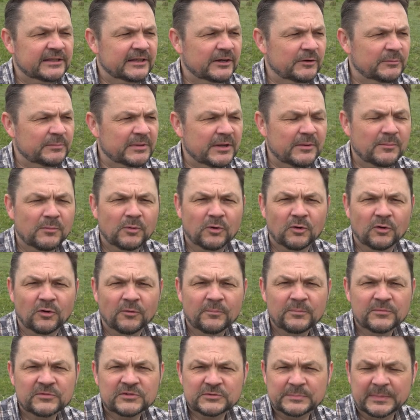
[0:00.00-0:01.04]
they're a bit more
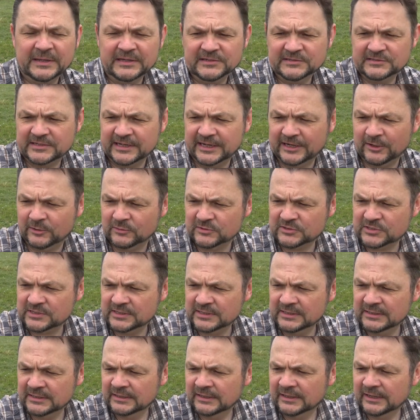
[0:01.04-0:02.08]
spaced out
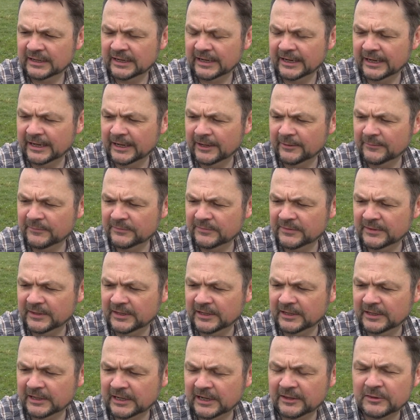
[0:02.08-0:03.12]
uh,
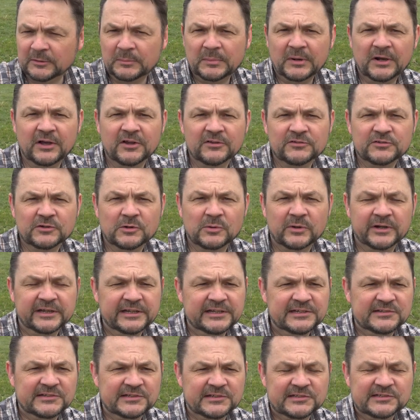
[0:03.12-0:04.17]
the other plants are quite
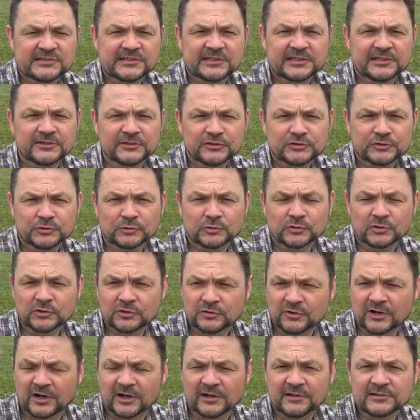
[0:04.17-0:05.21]
easy to see in the short
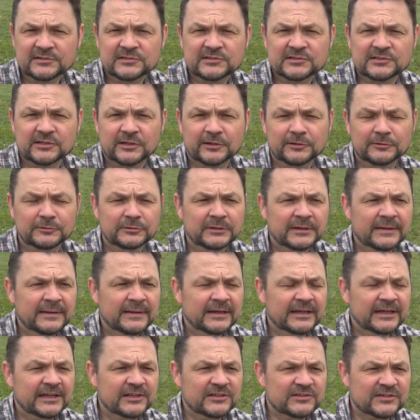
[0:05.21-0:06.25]
grass, so
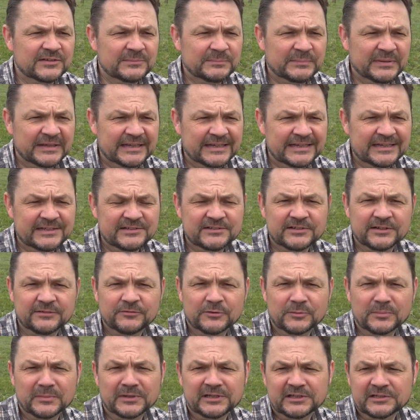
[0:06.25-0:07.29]
it's a bit easier
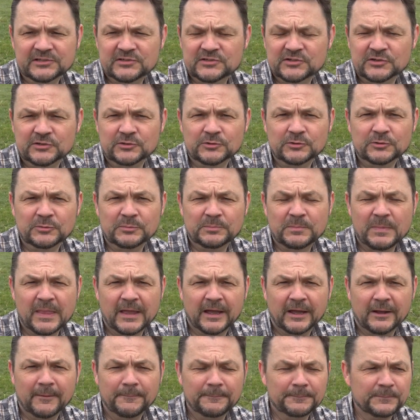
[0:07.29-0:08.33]
for me to
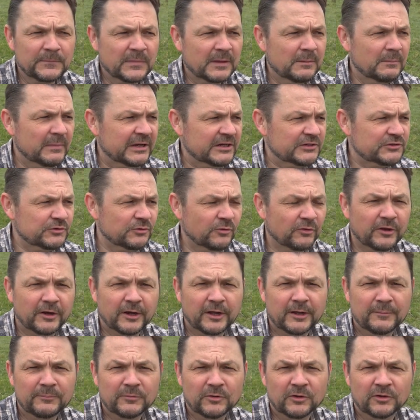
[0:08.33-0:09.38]
um, make sure that
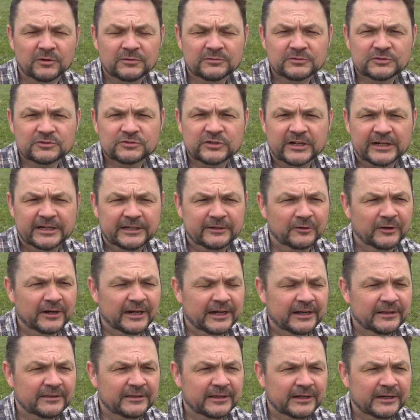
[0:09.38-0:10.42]
I'm not treading on
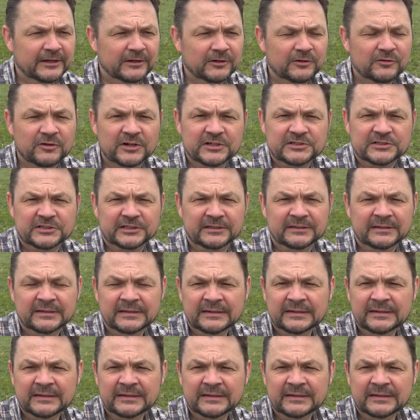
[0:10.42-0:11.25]
anything and crushing